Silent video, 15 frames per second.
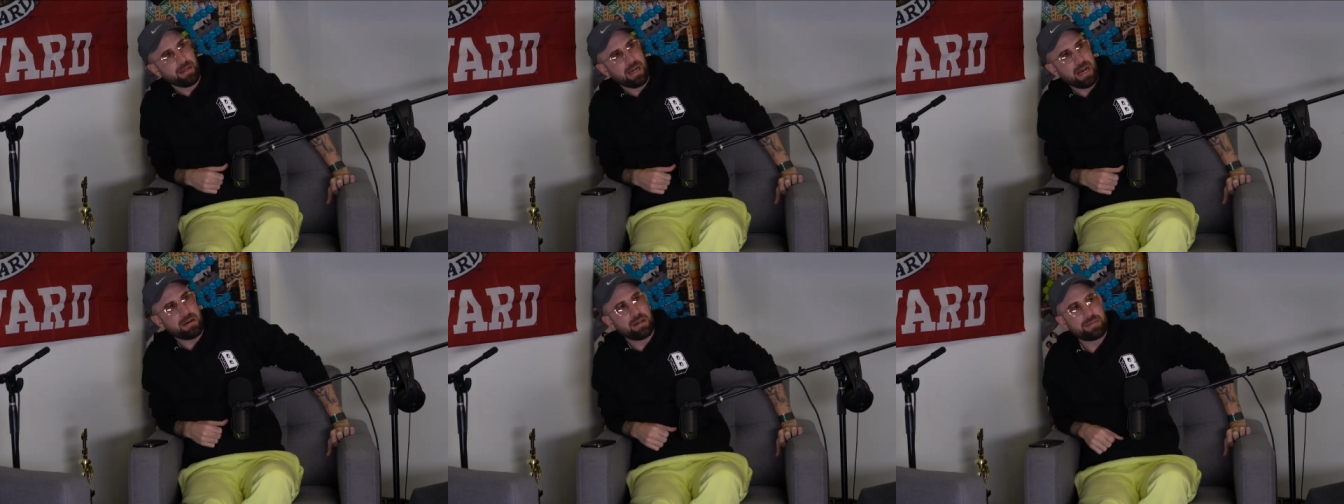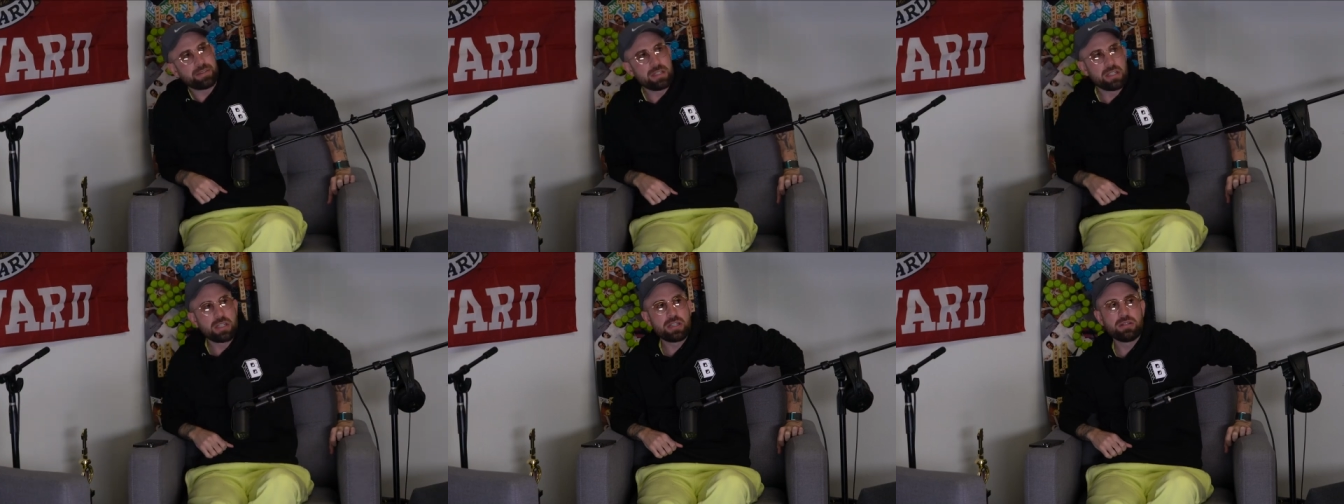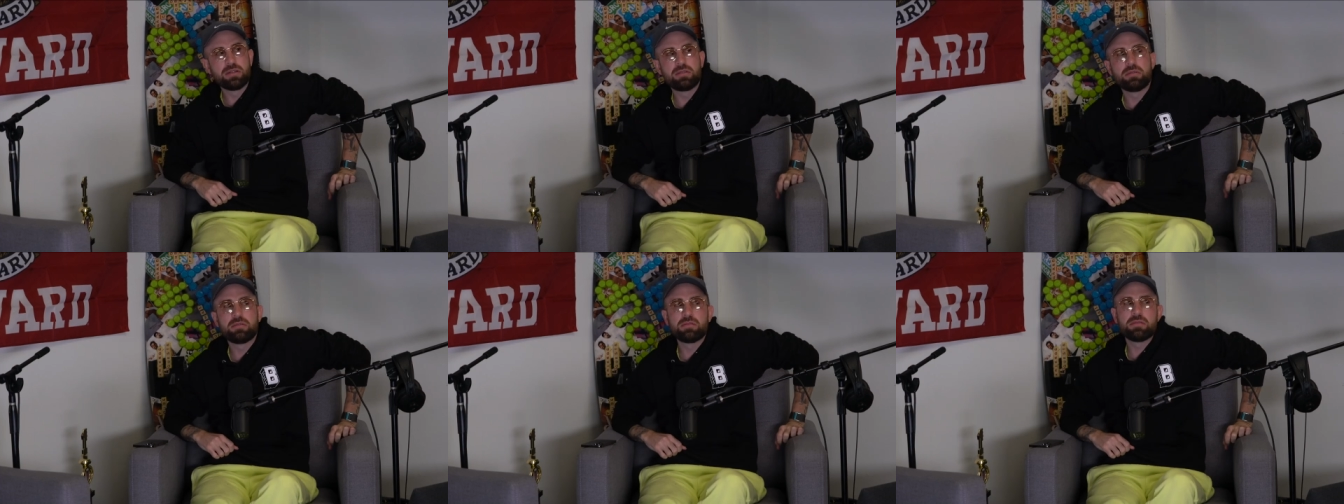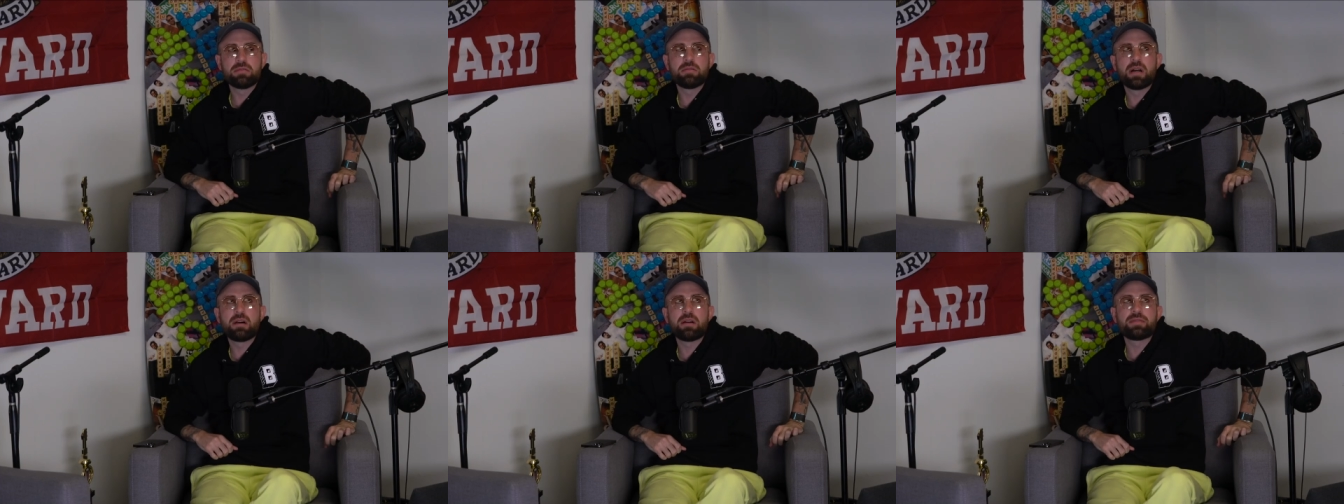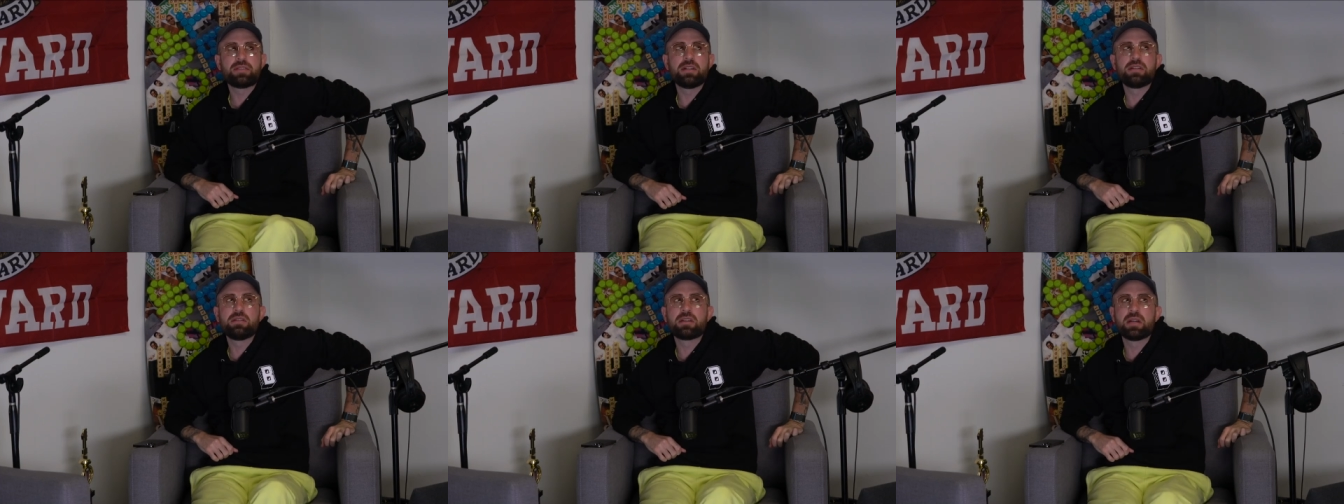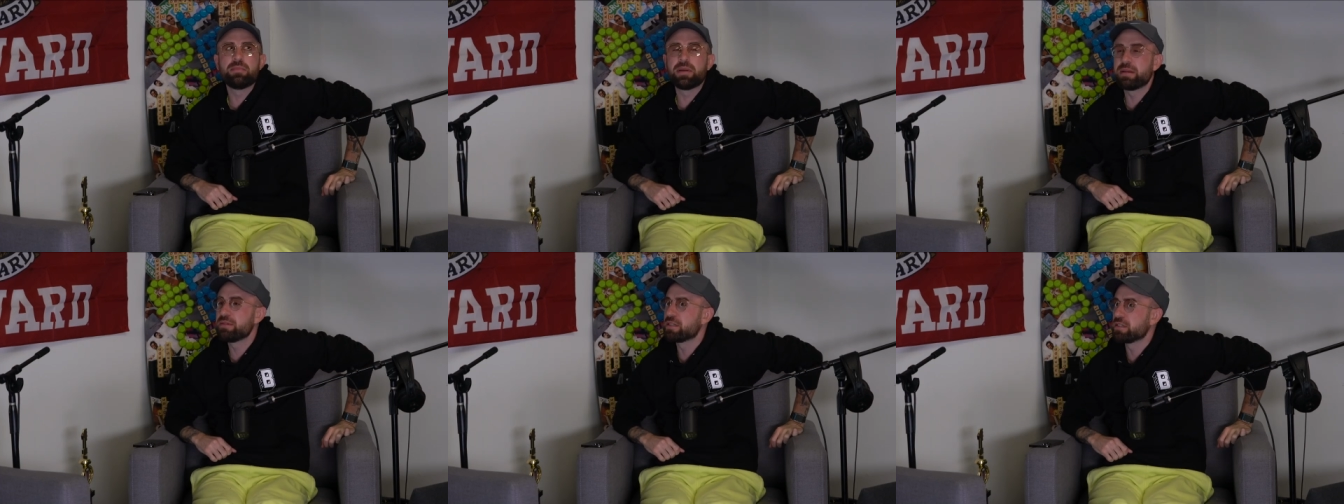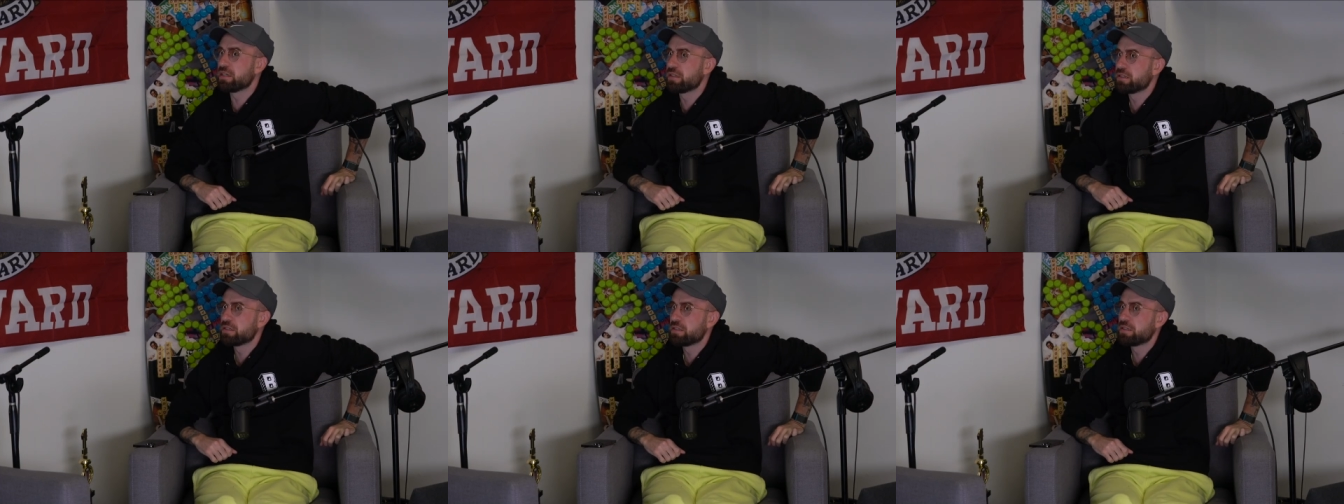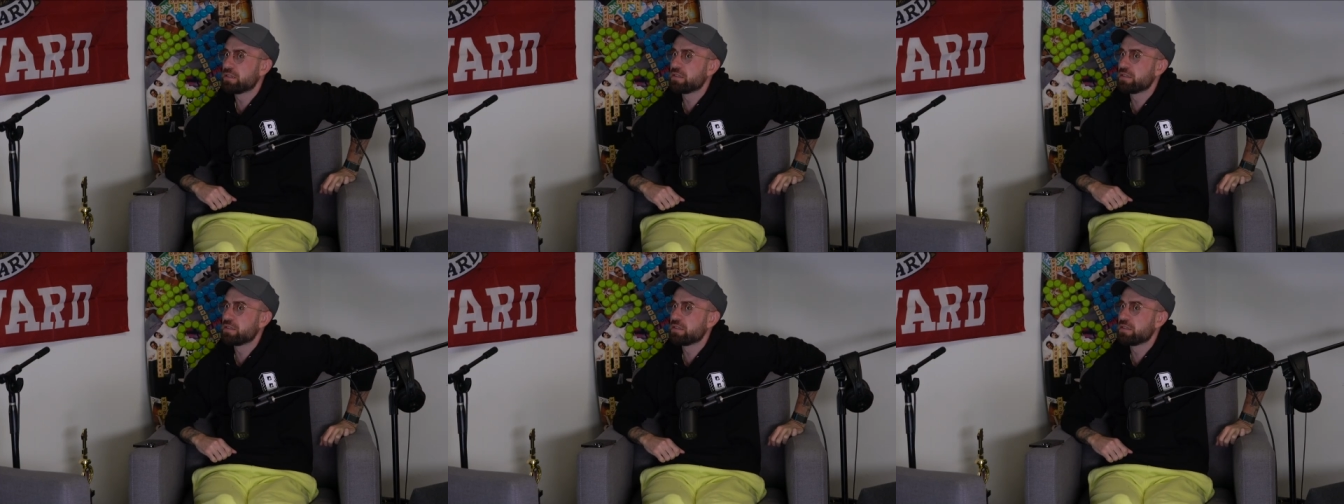how often do you how often do you get babysitters?